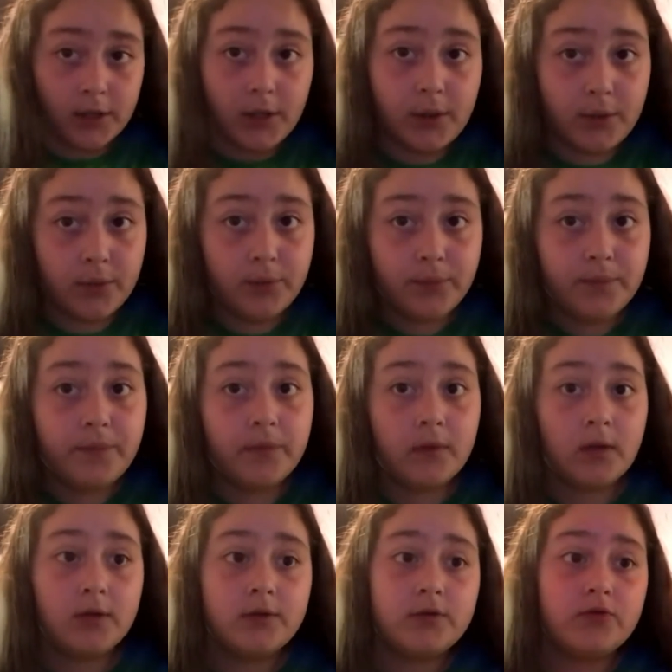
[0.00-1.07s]
low,
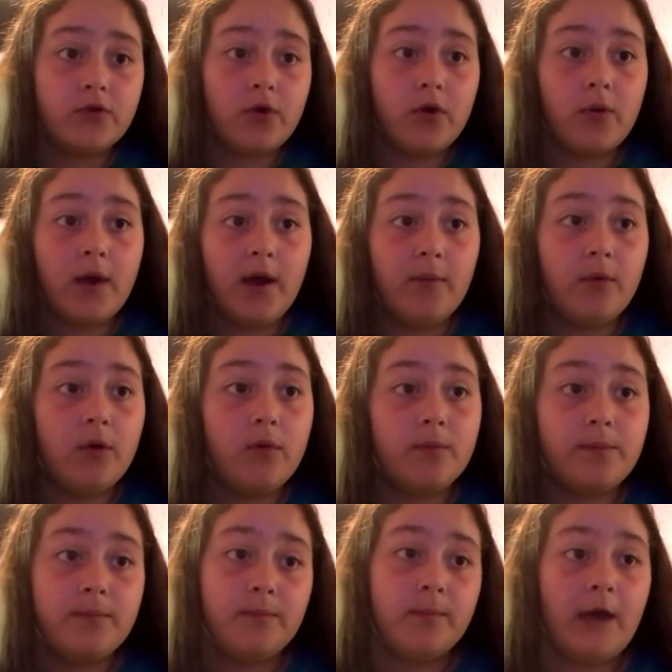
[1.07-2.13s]
so I
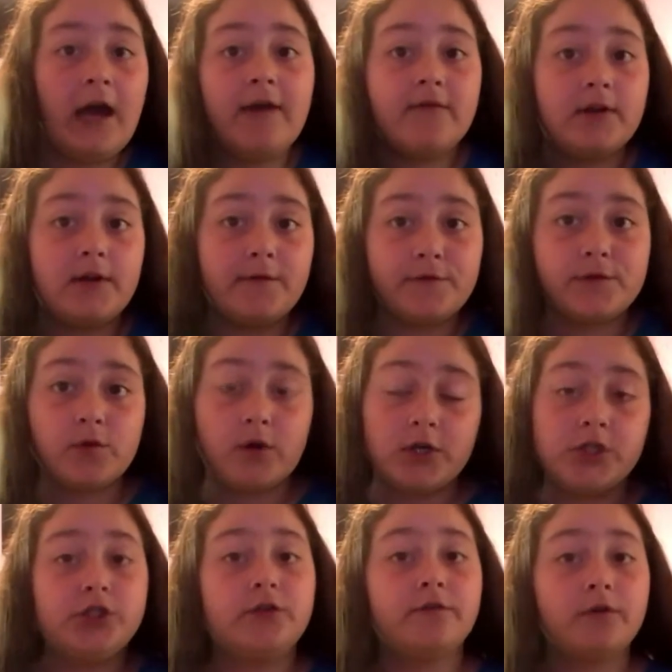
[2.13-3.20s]
won't have enough
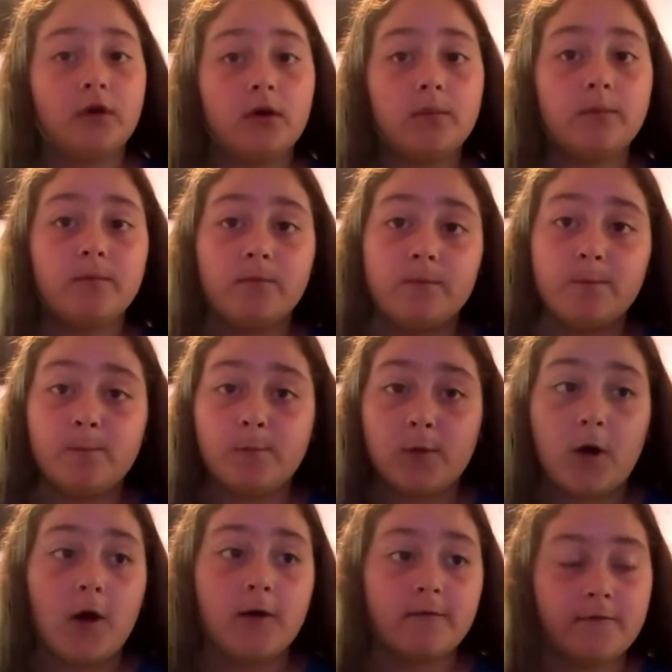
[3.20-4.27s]
storage to film
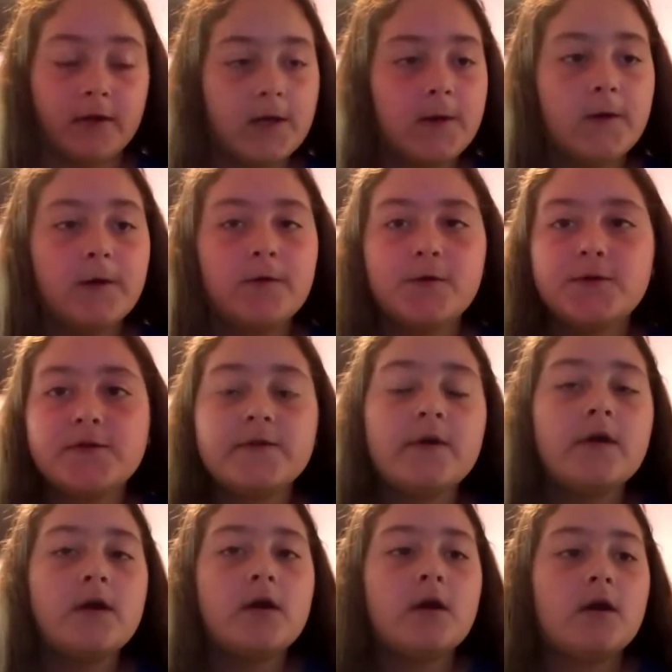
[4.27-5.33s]
long videos,
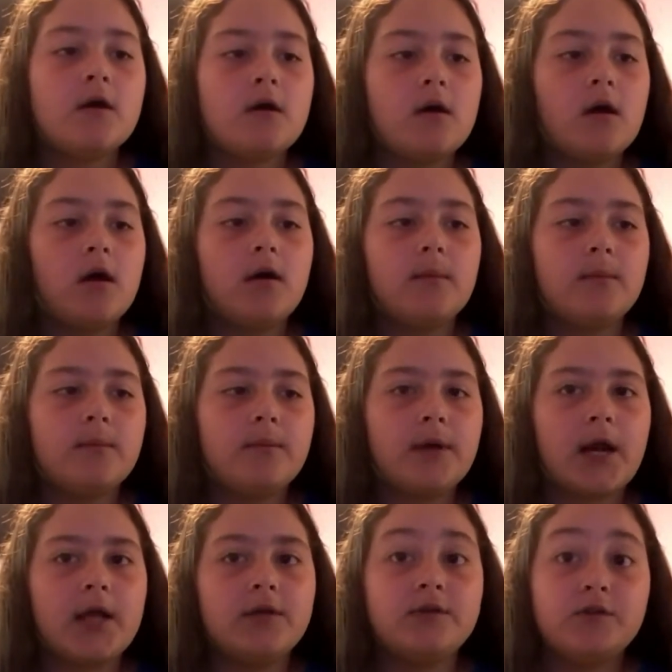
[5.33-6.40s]

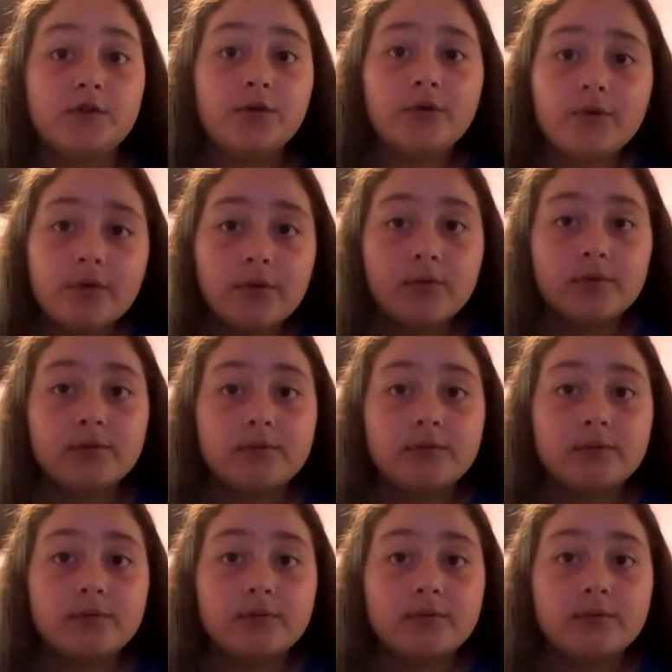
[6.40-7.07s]
but I do